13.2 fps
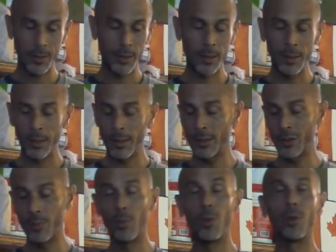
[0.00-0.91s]
It's
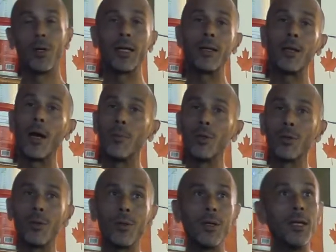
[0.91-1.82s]
more
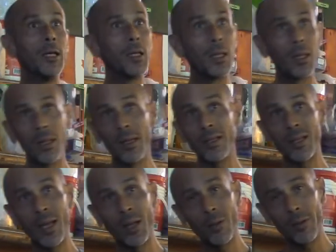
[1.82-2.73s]
economical, less
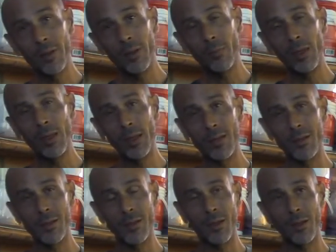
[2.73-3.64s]
healthy,
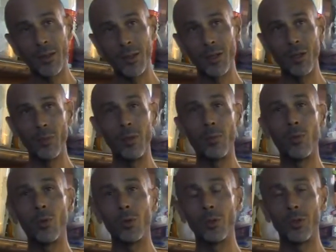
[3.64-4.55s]
because there's going to be
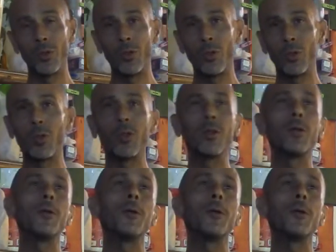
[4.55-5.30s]
more sugar